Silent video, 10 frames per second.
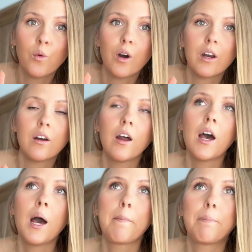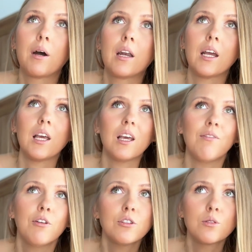water, but
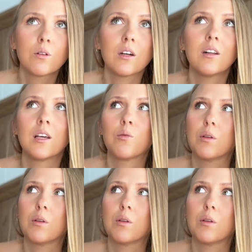if you're struggling